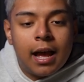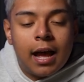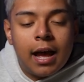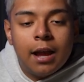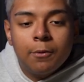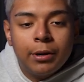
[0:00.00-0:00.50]

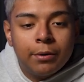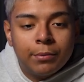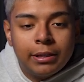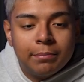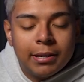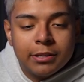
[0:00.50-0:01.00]
I wouldn't
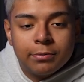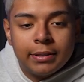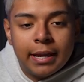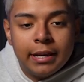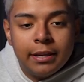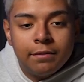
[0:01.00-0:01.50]
really mess with
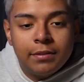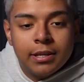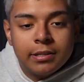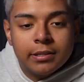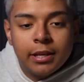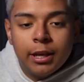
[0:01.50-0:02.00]
any of
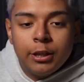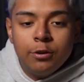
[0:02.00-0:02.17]
this.